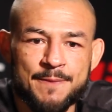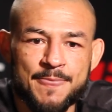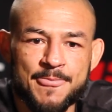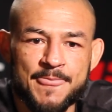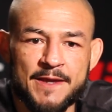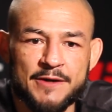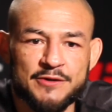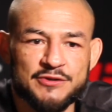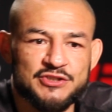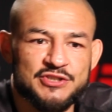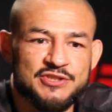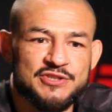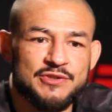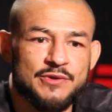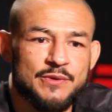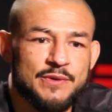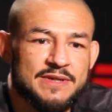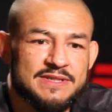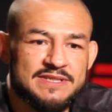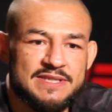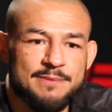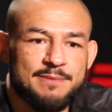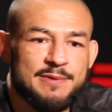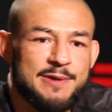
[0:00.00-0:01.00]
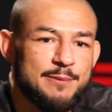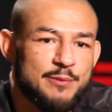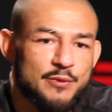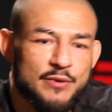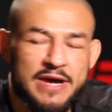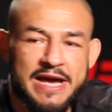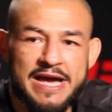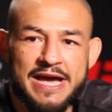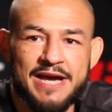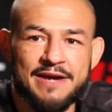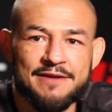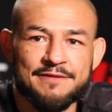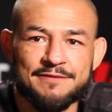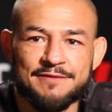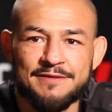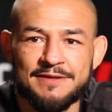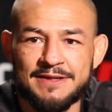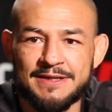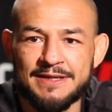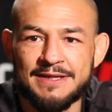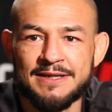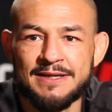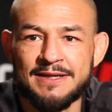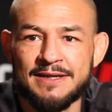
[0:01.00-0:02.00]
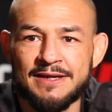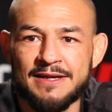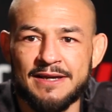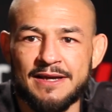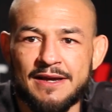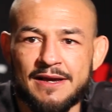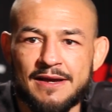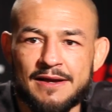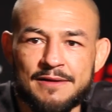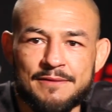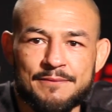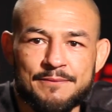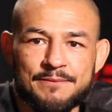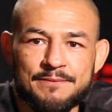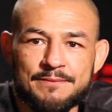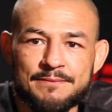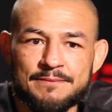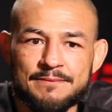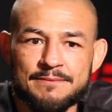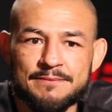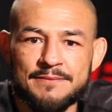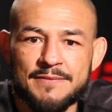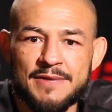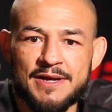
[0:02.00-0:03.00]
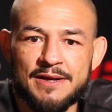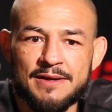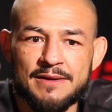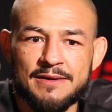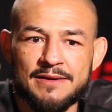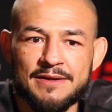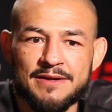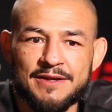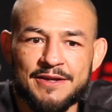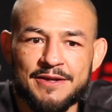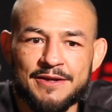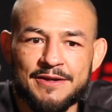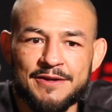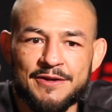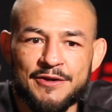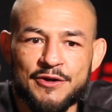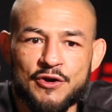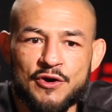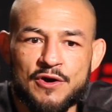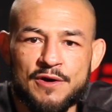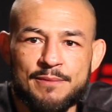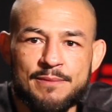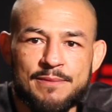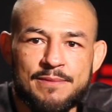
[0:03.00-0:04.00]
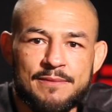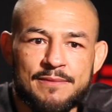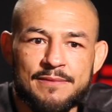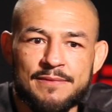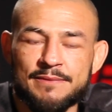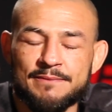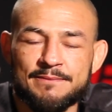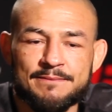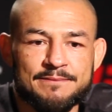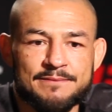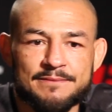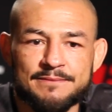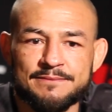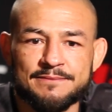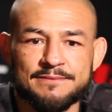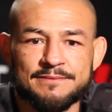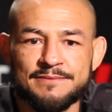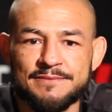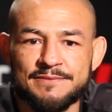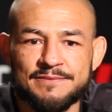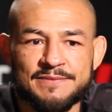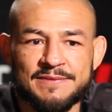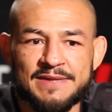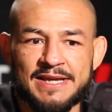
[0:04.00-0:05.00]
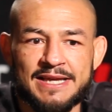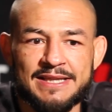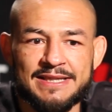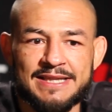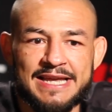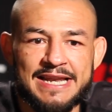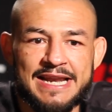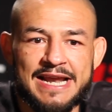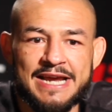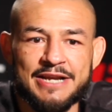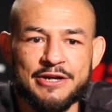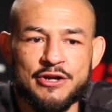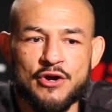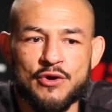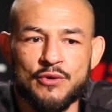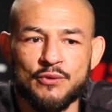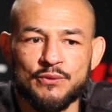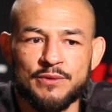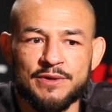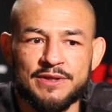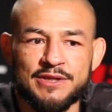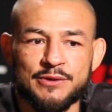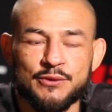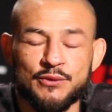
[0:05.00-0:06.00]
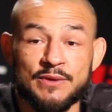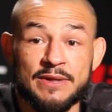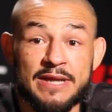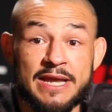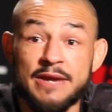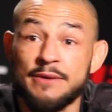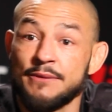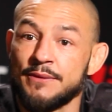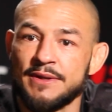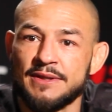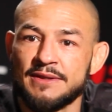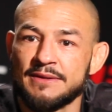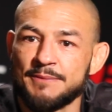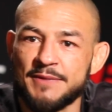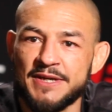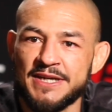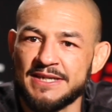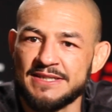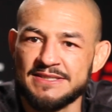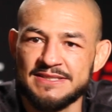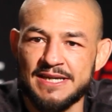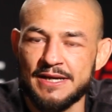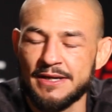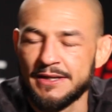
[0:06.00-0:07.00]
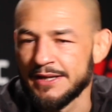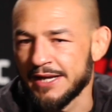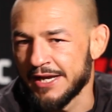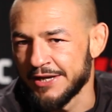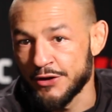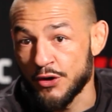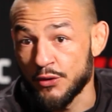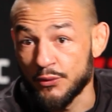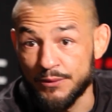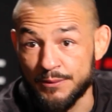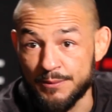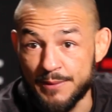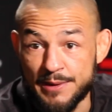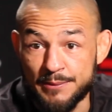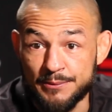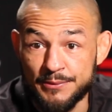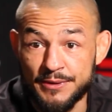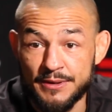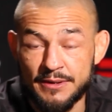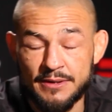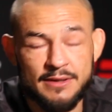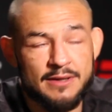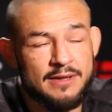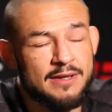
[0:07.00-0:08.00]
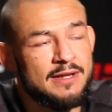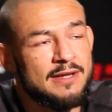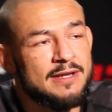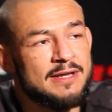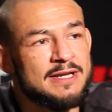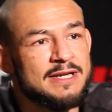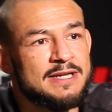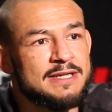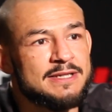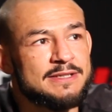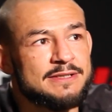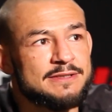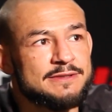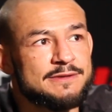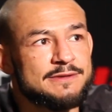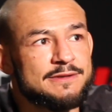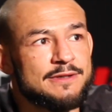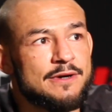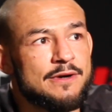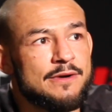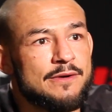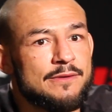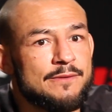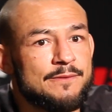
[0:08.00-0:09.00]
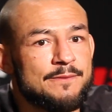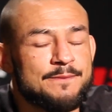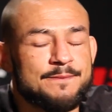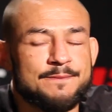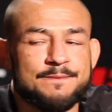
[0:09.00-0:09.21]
they're just stories that people have, um, you know, that that I don't really relate with because I, I don't remember. So